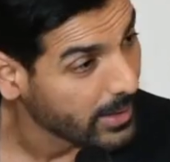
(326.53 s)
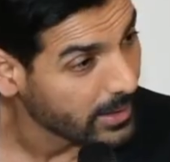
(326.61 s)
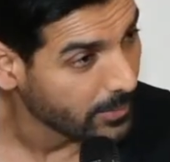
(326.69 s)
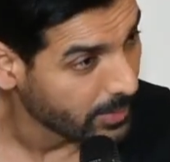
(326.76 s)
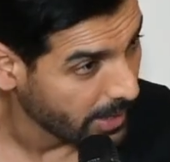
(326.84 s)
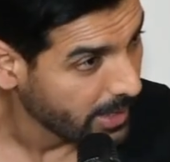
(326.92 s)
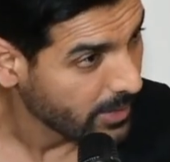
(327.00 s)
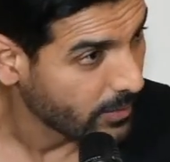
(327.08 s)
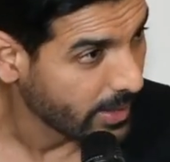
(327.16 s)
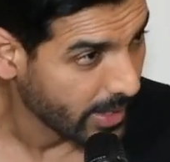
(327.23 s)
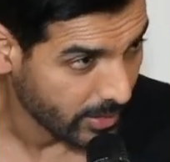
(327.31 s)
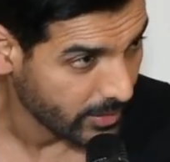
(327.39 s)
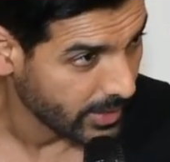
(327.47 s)
month break
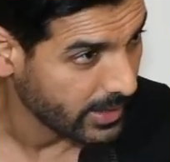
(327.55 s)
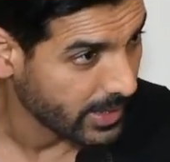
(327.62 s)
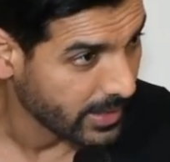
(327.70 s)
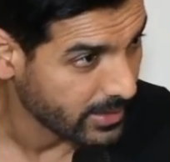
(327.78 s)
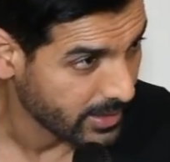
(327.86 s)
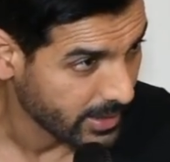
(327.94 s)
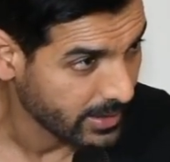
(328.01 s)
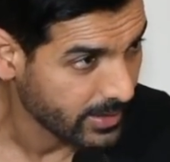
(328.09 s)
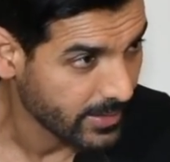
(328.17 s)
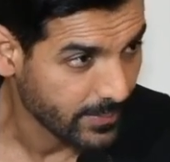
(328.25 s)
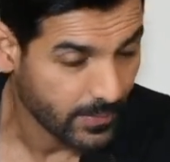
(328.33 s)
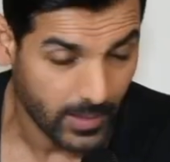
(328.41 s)
where I could eat anything.